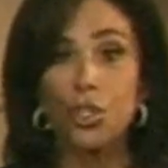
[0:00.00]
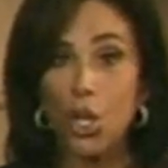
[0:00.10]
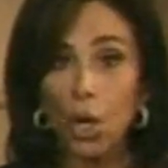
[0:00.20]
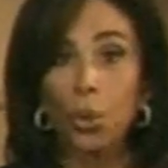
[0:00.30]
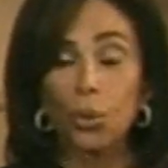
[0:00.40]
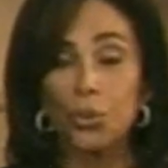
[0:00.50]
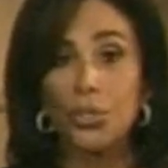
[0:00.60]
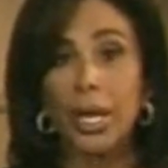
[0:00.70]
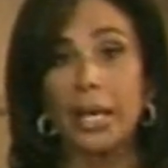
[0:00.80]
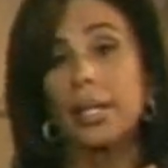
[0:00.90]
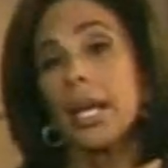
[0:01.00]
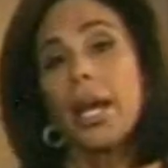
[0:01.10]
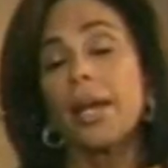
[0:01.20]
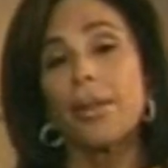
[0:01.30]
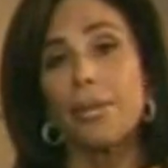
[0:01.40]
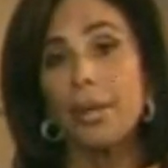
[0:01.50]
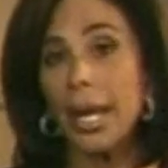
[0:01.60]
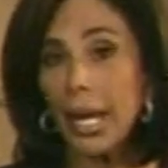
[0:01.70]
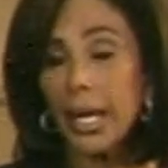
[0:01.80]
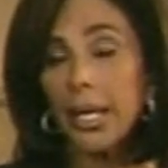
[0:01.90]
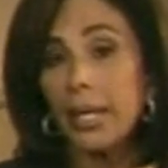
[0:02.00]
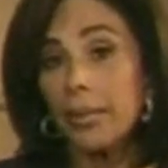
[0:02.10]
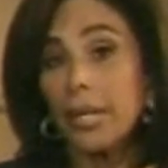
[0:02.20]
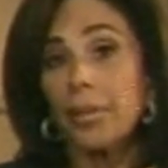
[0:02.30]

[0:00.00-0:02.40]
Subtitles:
knows that they